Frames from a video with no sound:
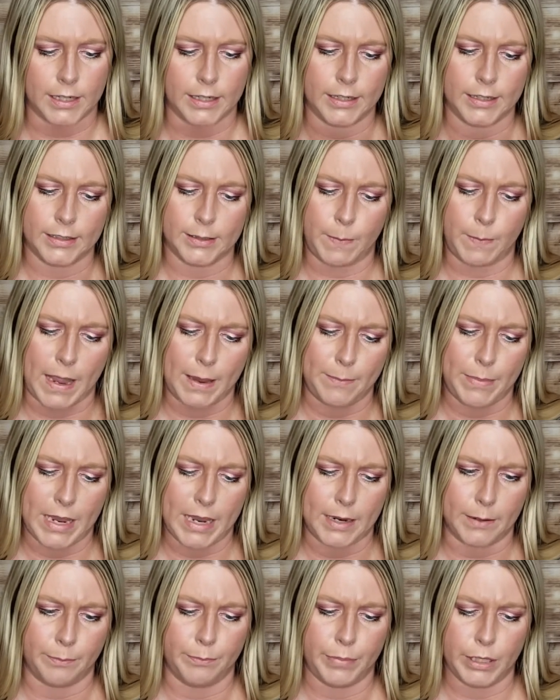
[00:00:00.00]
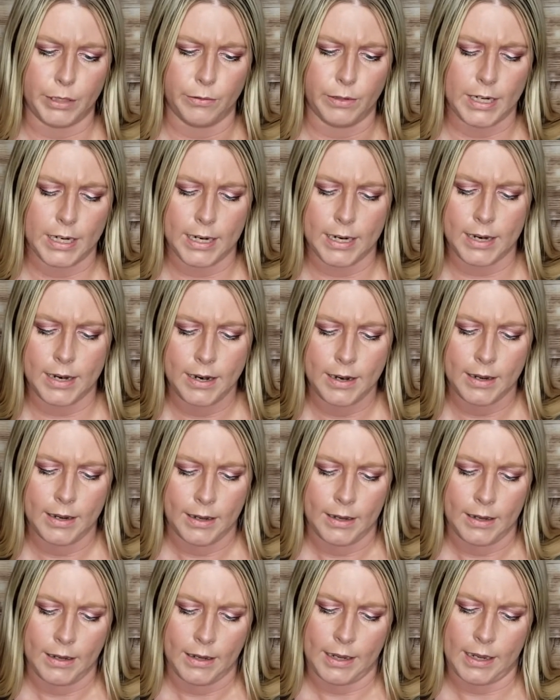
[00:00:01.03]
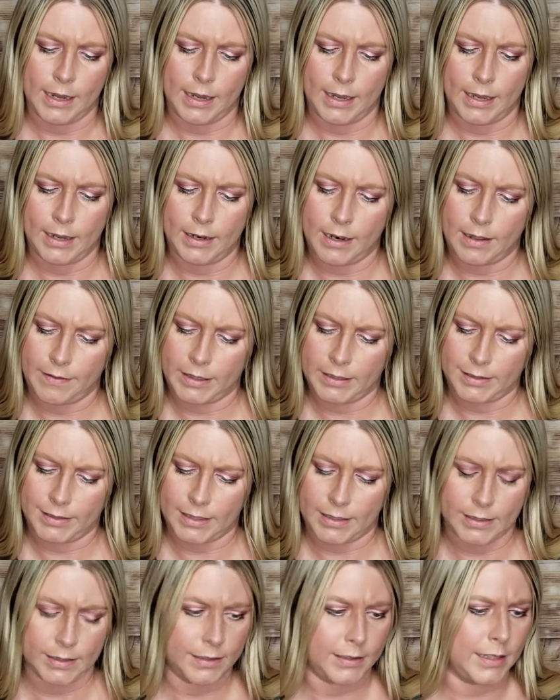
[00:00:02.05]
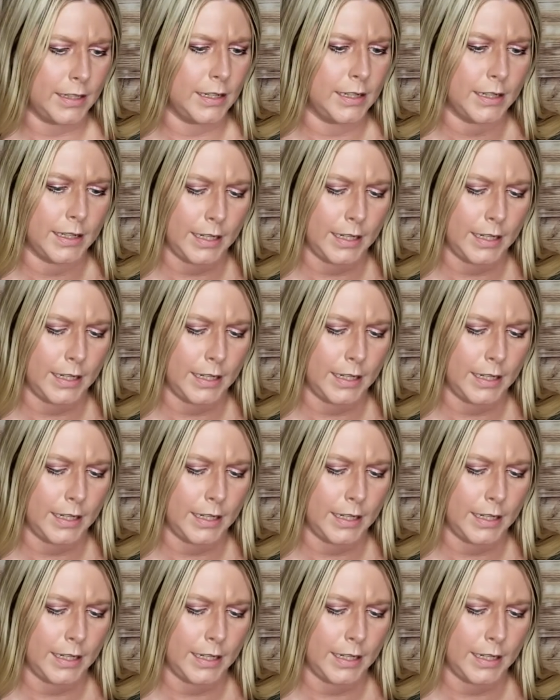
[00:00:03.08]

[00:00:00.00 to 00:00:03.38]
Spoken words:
is by Bang Beauty. And this is the